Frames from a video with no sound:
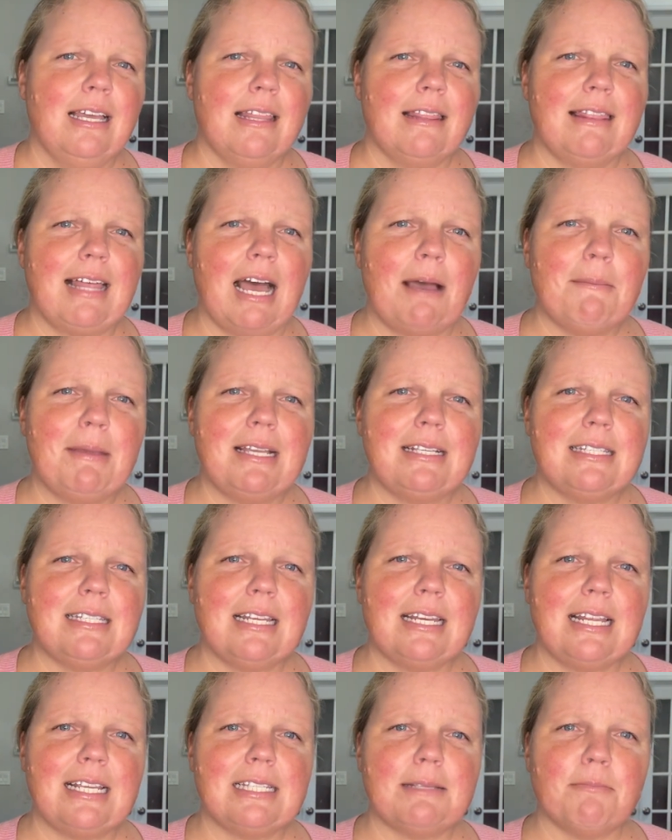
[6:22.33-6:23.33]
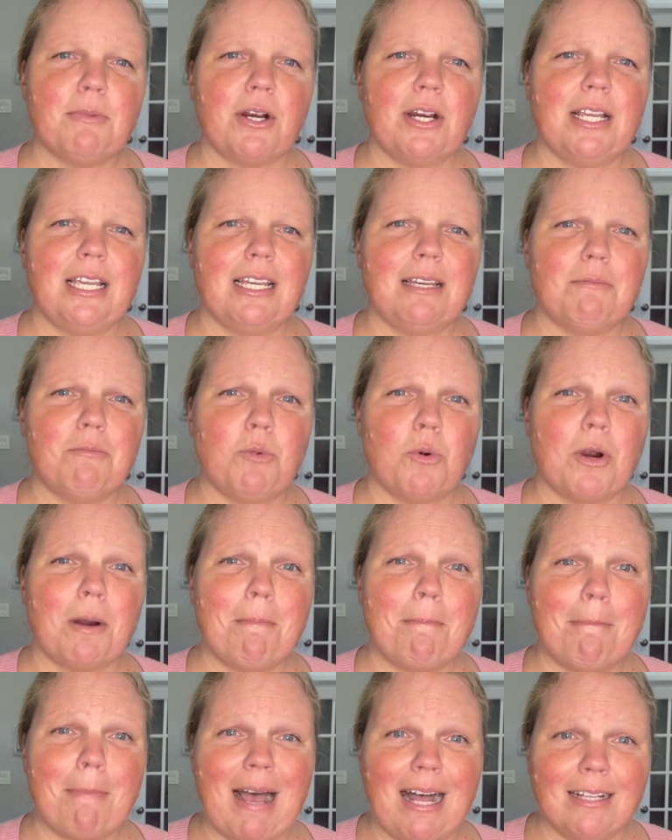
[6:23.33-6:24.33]
That makes today's market
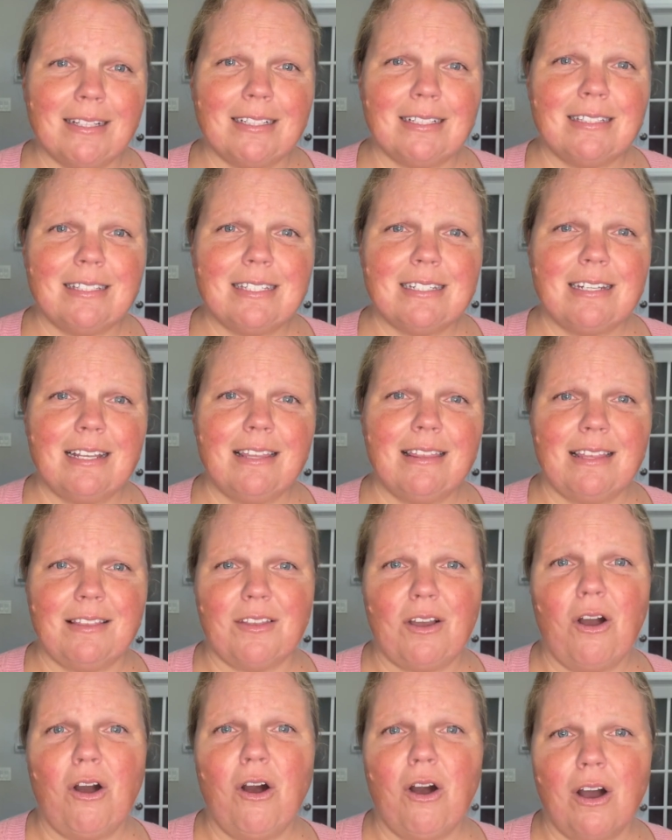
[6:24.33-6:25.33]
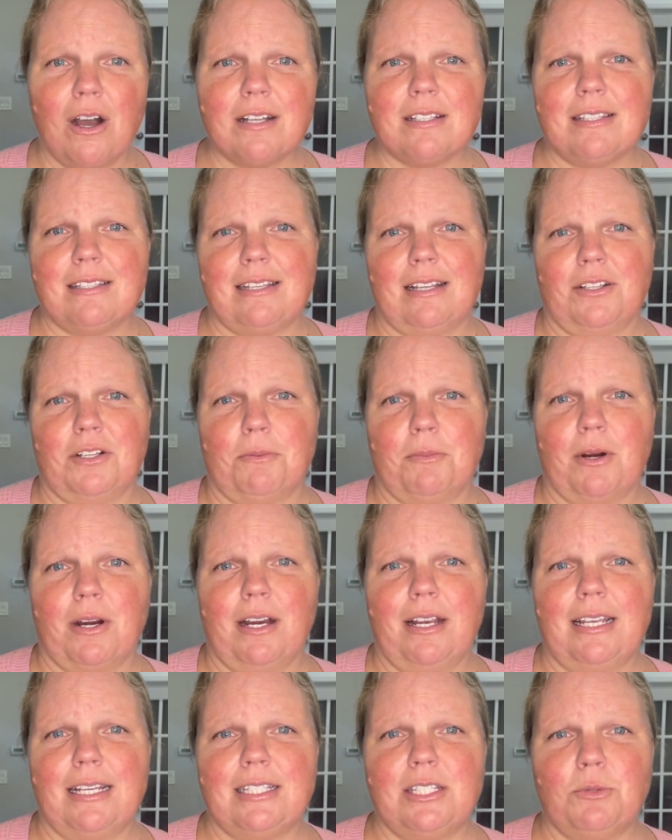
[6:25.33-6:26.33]
more balanced than the hot seller
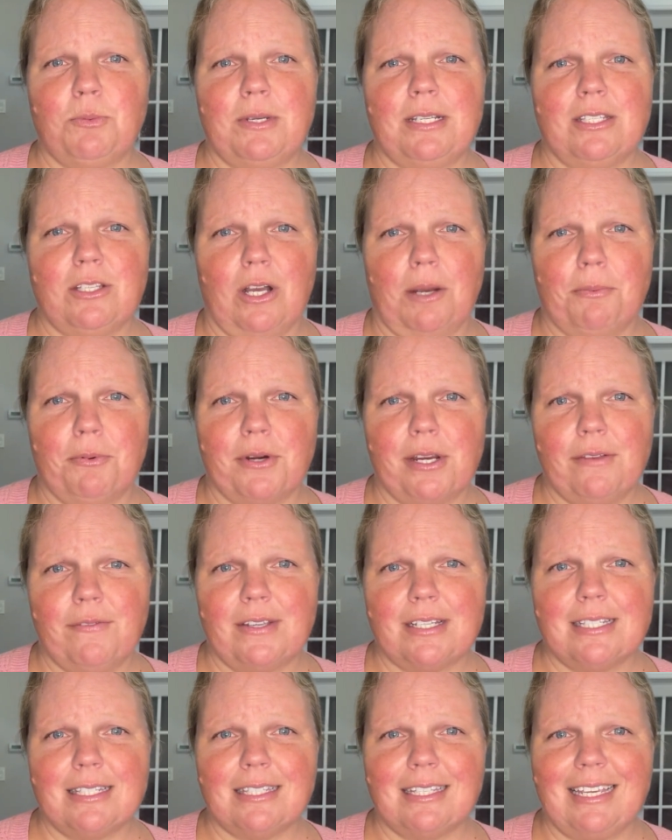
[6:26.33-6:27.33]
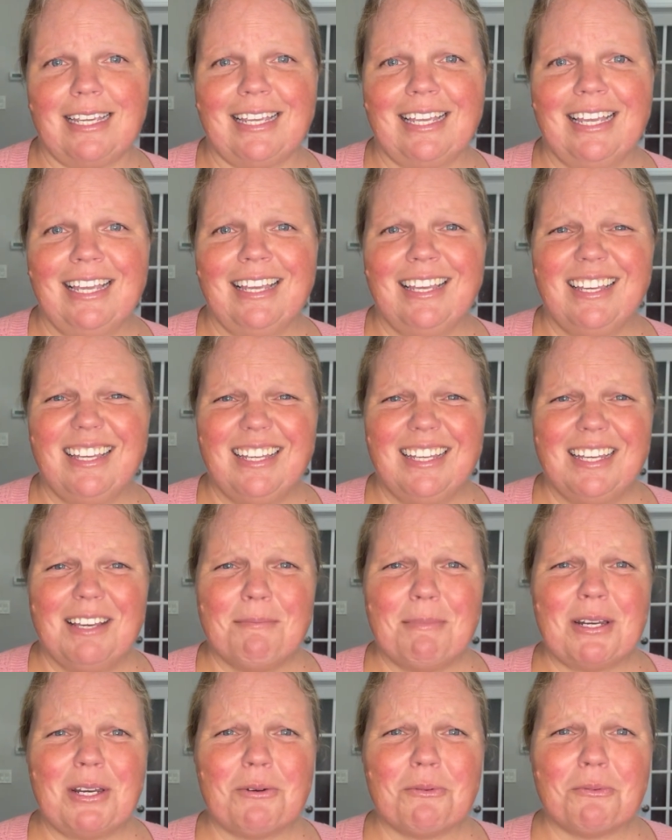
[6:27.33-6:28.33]
markets we saw previously,
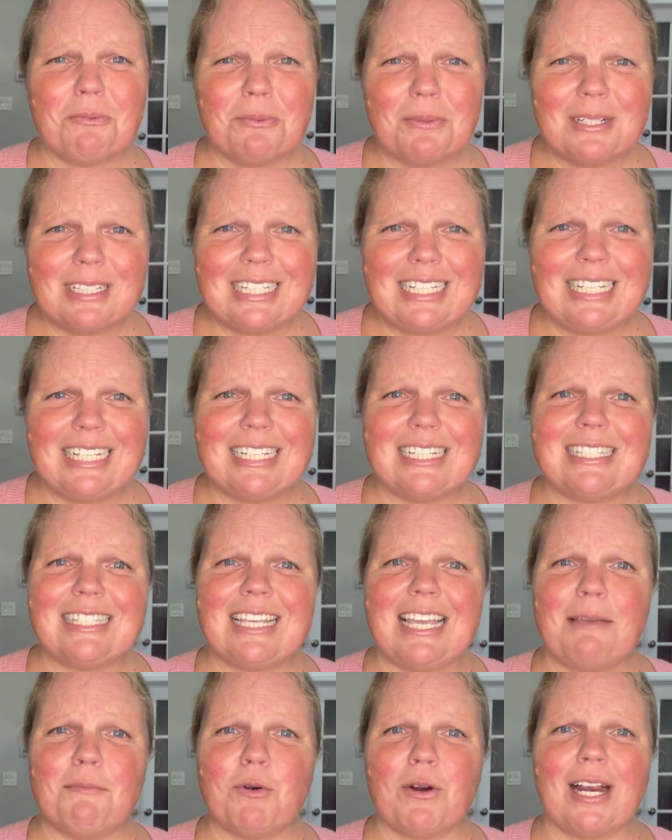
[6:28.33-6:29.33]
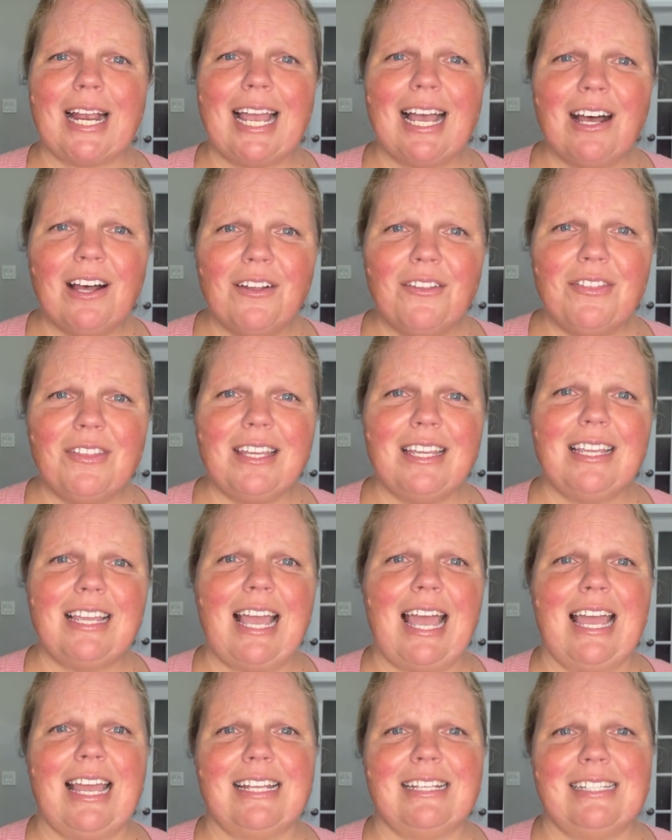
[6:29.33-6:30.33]
but it really is a more healthy
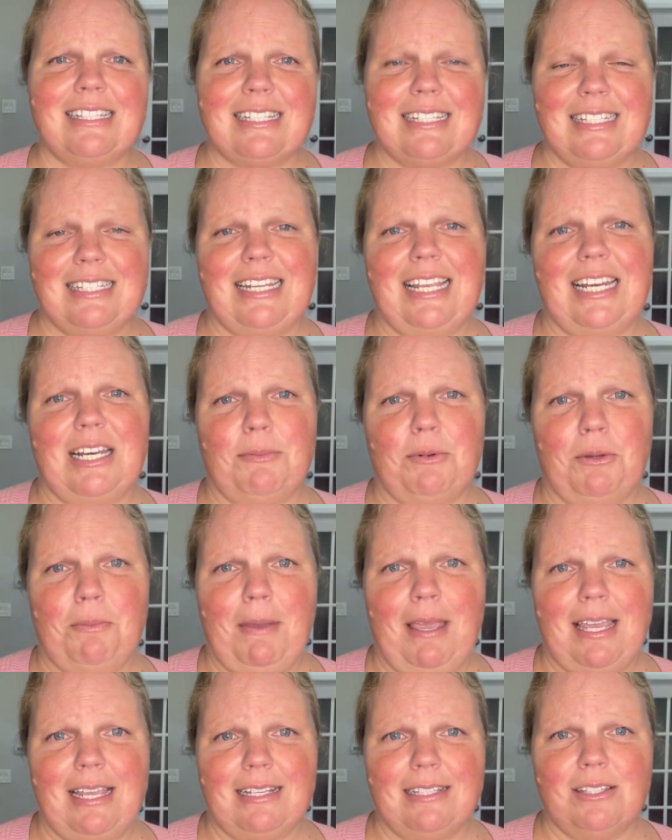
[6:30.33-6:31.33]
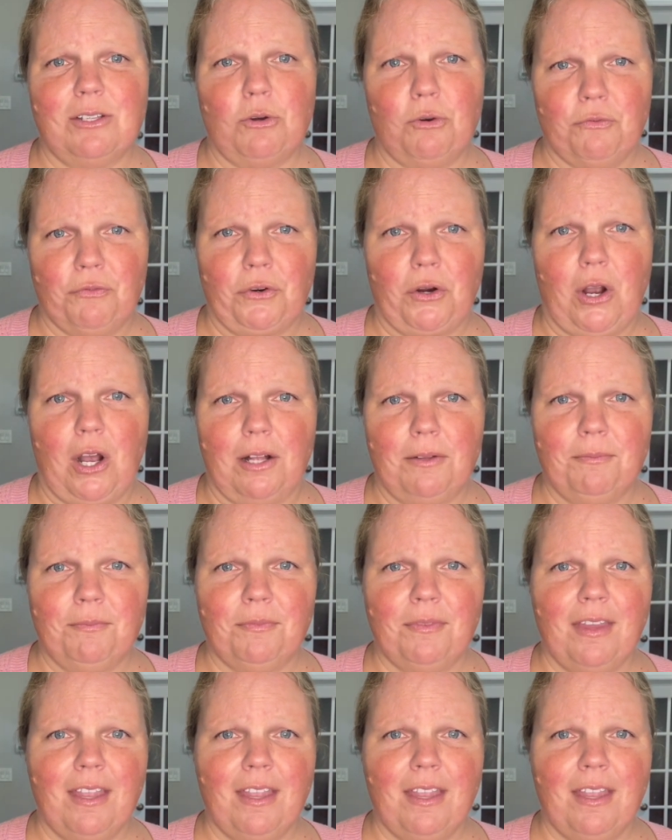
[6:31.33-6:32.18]
and sustainable pace overall.